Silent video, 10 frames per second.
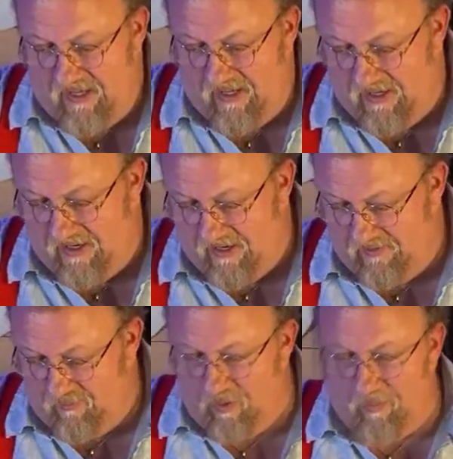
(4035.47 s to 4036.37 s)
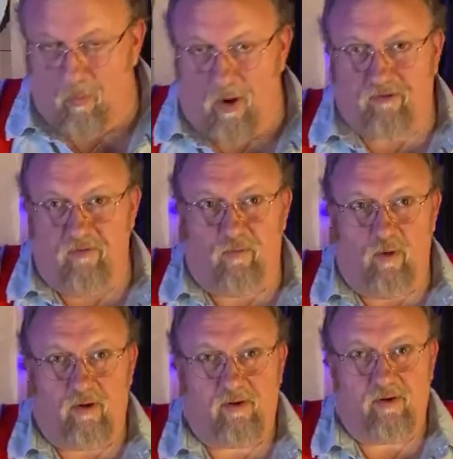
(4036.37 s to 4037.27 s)
and we'll be watching
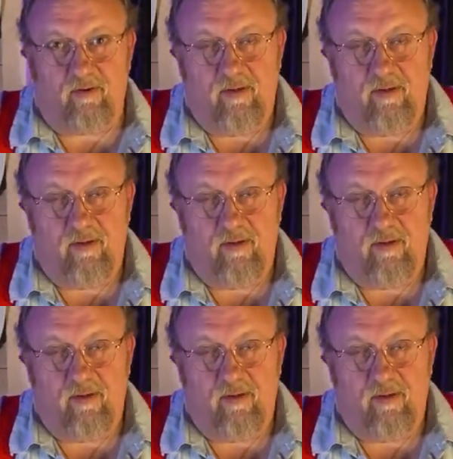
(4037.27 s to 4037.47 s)
for it.